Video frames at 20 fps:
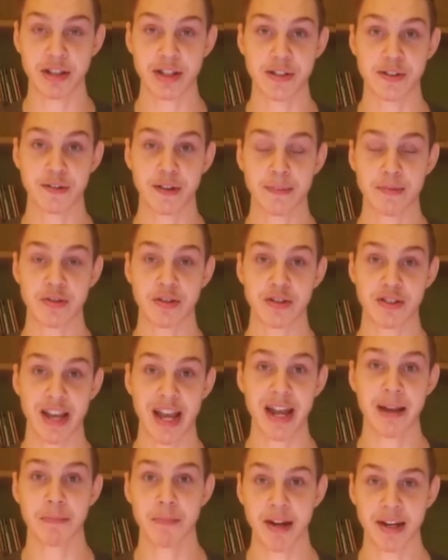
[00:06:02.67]
these scriptures
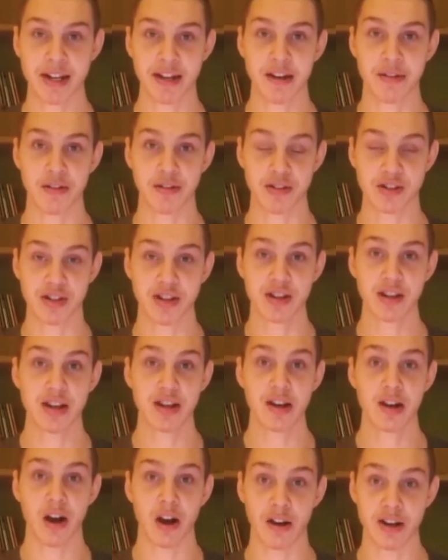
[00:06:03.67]
and many others,
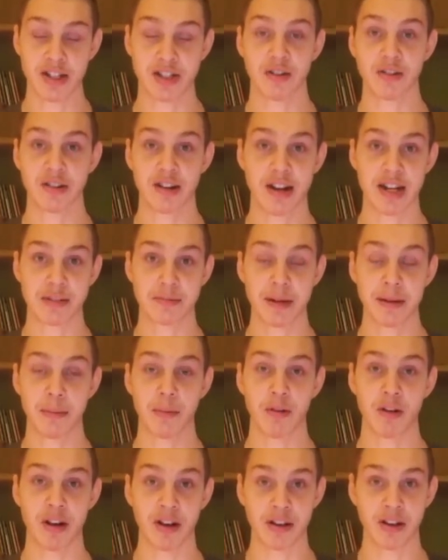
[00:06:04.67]
are still God's
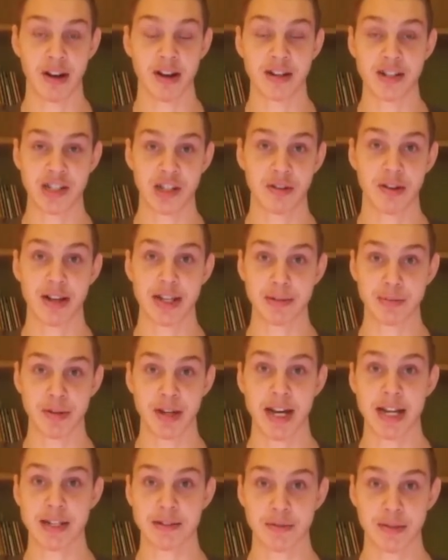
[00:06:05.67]
people and God still has
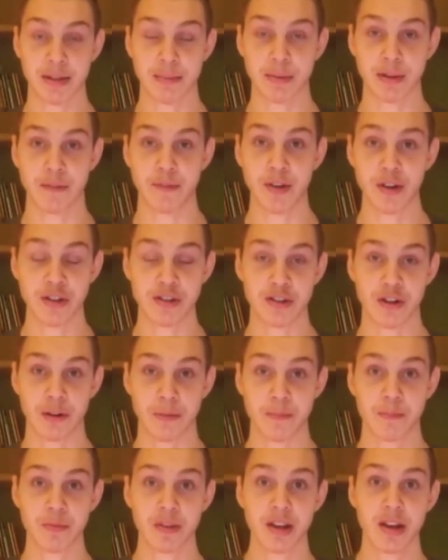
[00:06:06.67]
plans for them in the
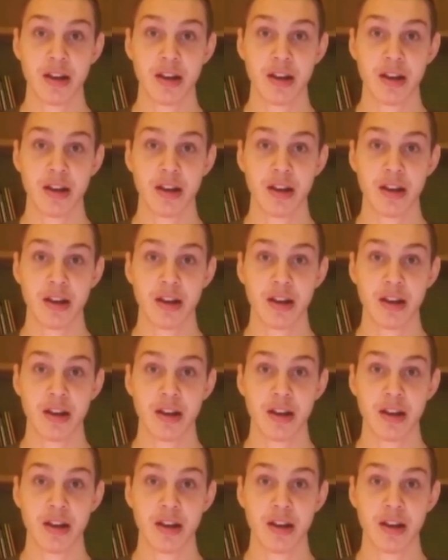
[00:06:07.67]
future,